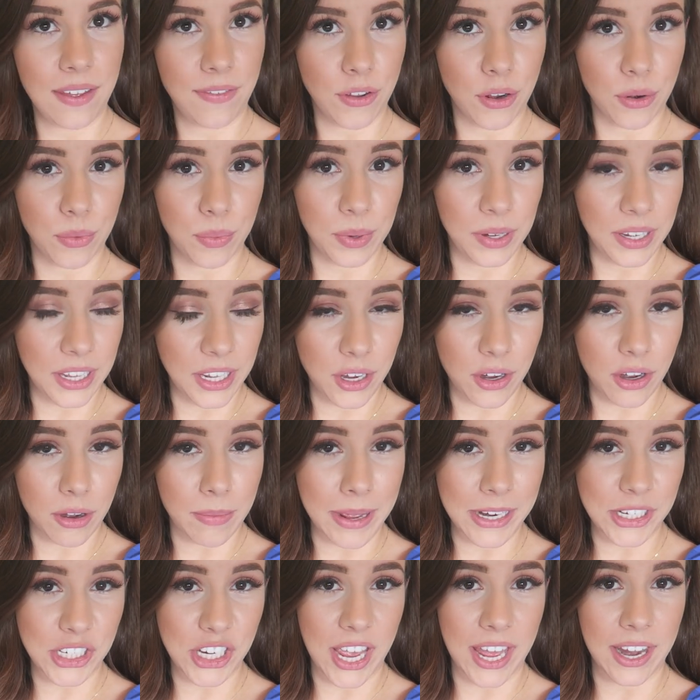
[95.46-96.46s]
If you're really new to
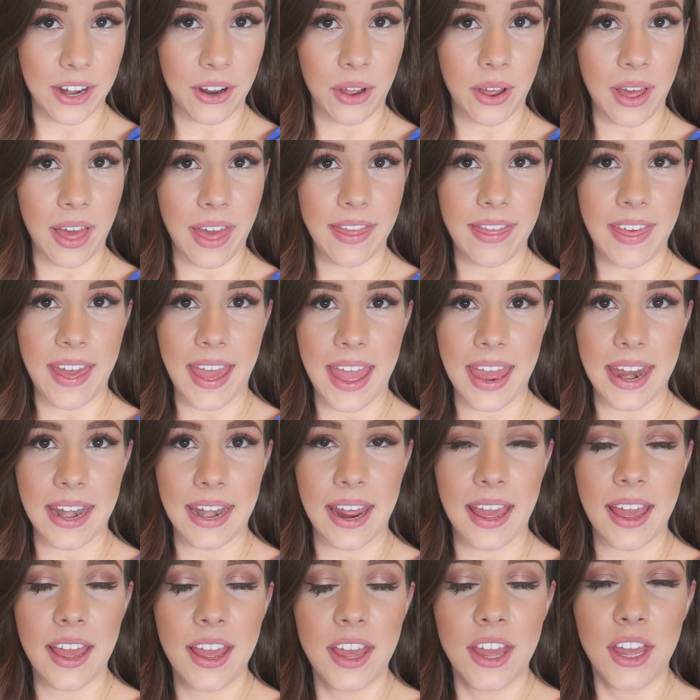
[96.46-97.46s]
my channel,
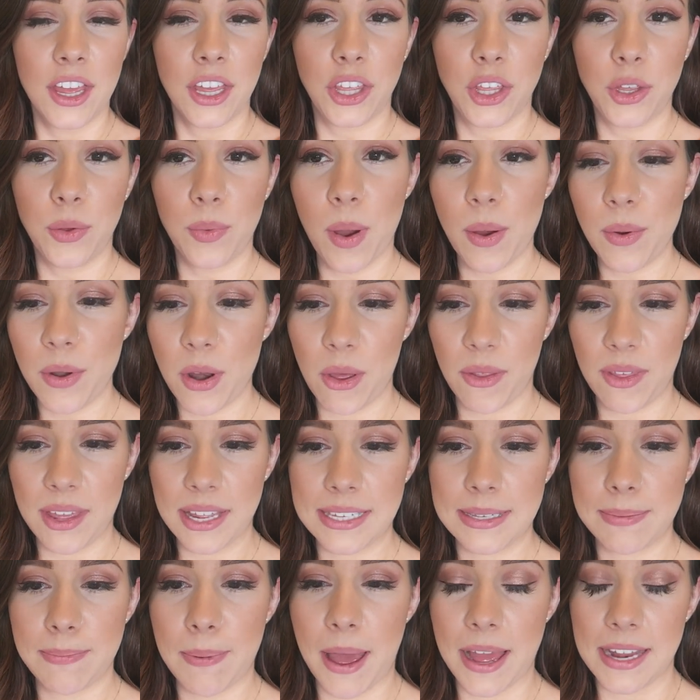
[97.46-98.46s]
then you won't know
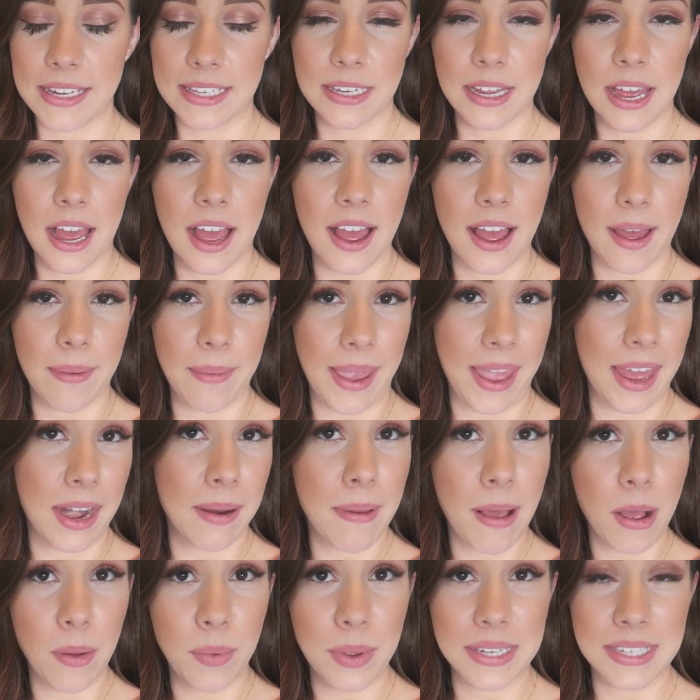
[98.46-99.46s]
this, but um,
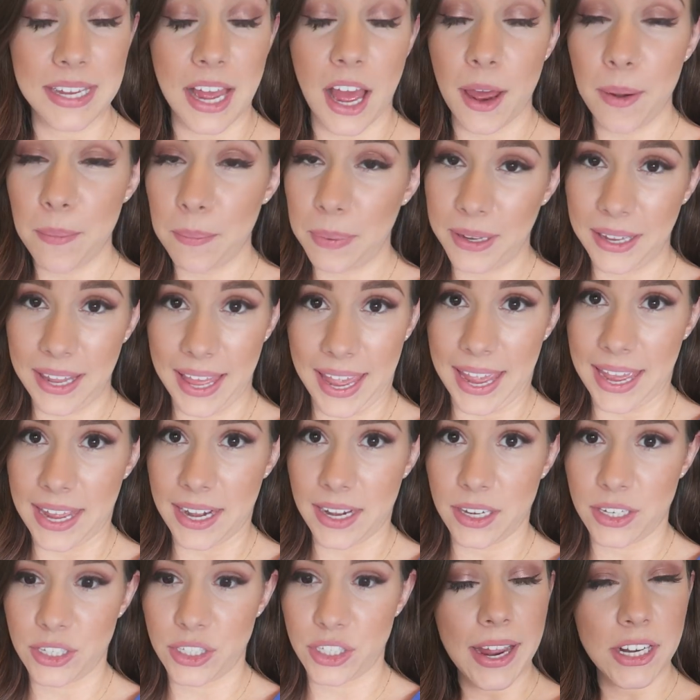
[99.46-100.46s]
Annabelle was
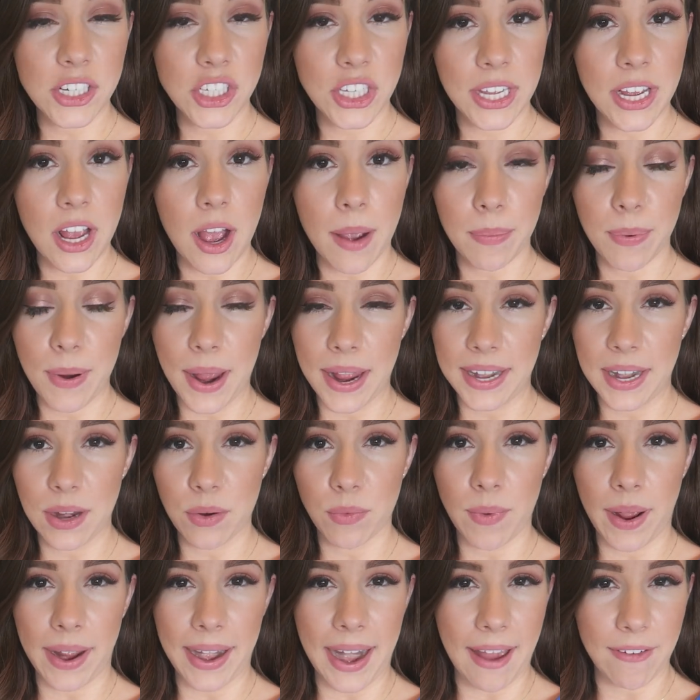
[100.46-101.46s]
unplanned. She actually got
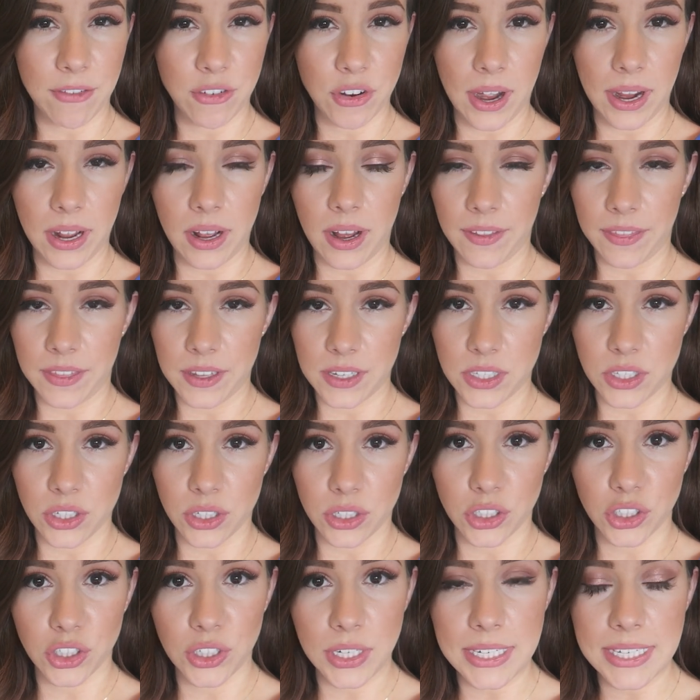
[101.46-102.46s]
pregnant right after I got the
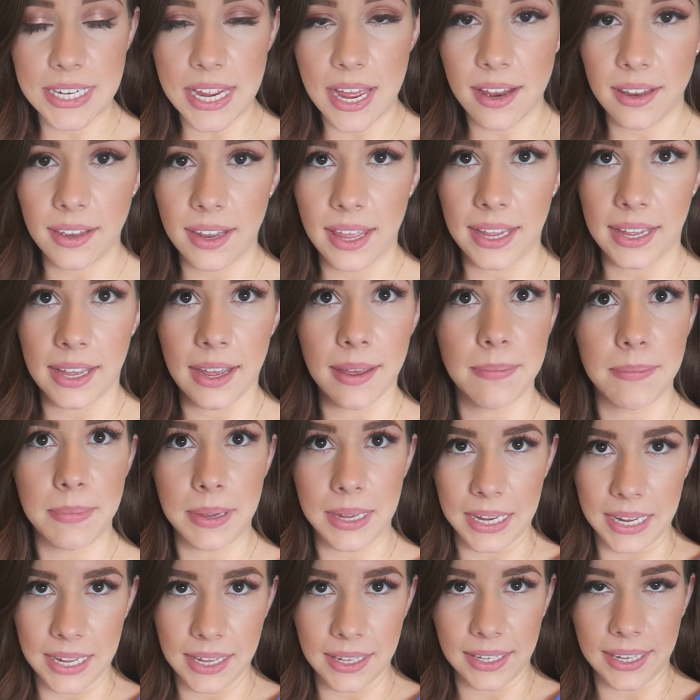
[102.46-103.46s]
surgery done, like
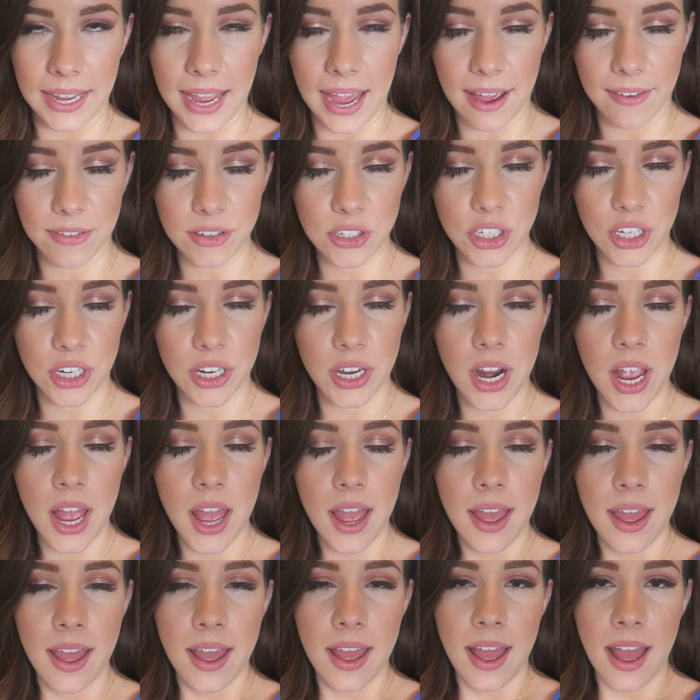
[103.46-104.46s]
immediately after.
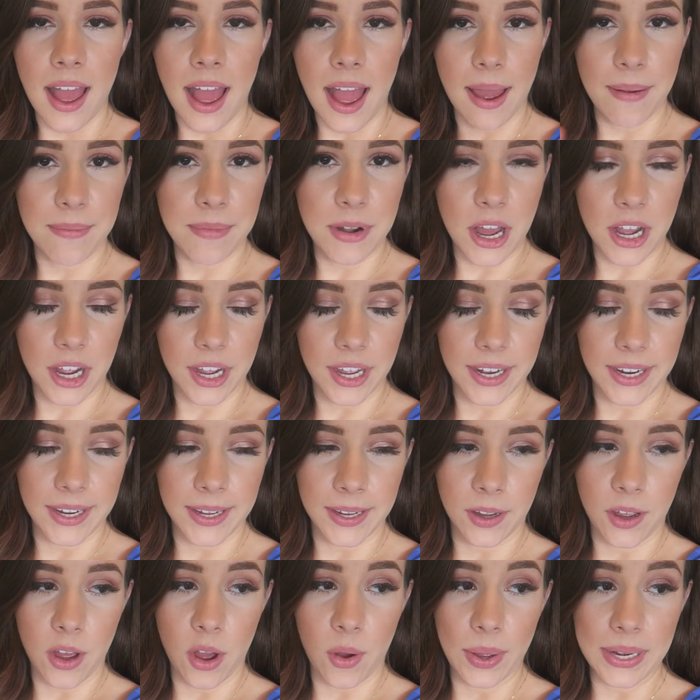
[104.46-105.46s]
I'm not
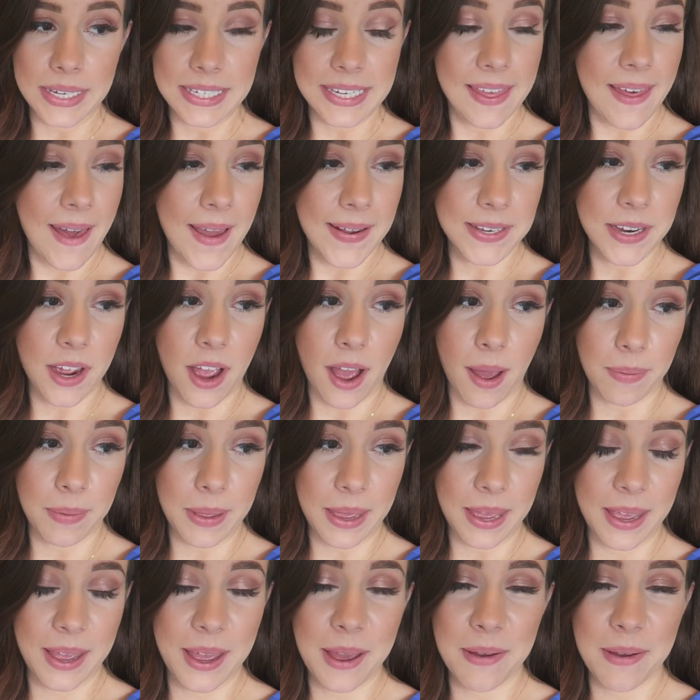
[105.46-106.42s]
gonna go into that topic,